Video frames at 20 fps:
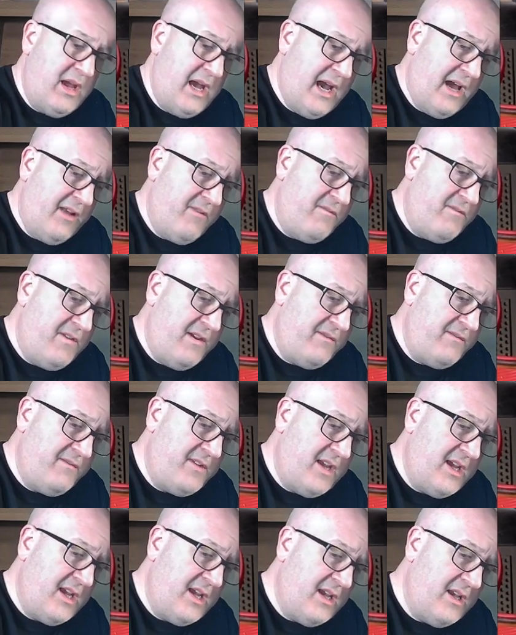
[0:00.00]
and
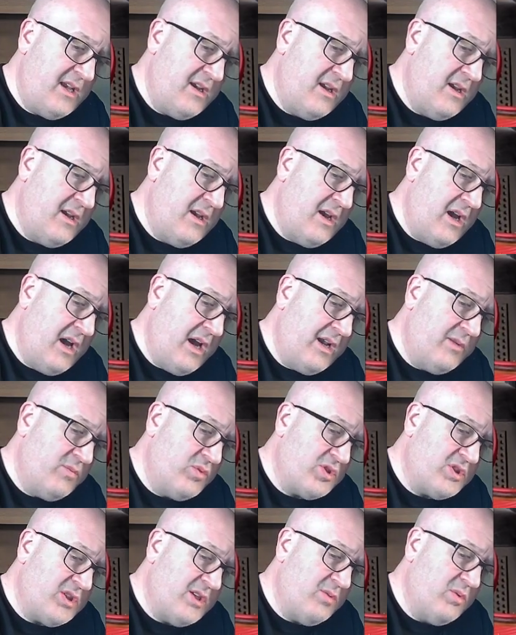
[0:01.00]
15, and then
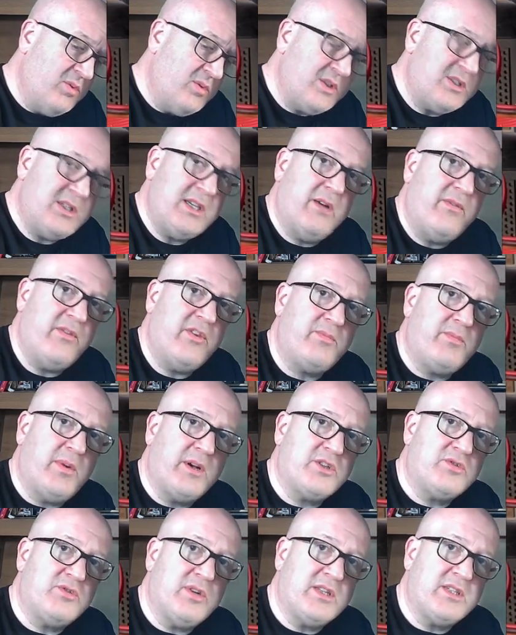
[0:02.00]
we'll see what we see on this
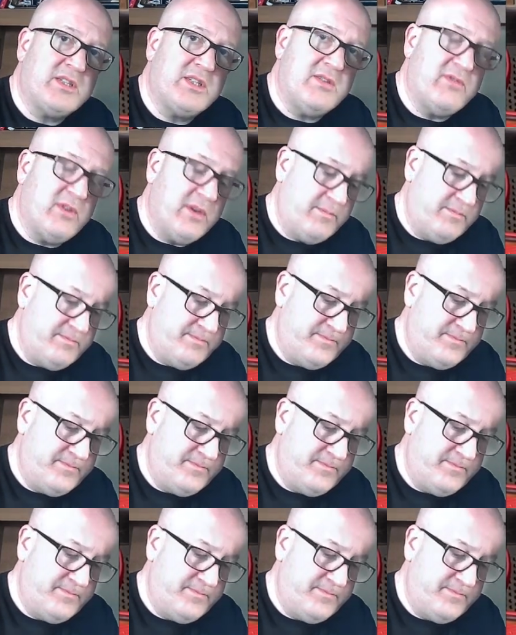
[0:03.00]
bus transceiver.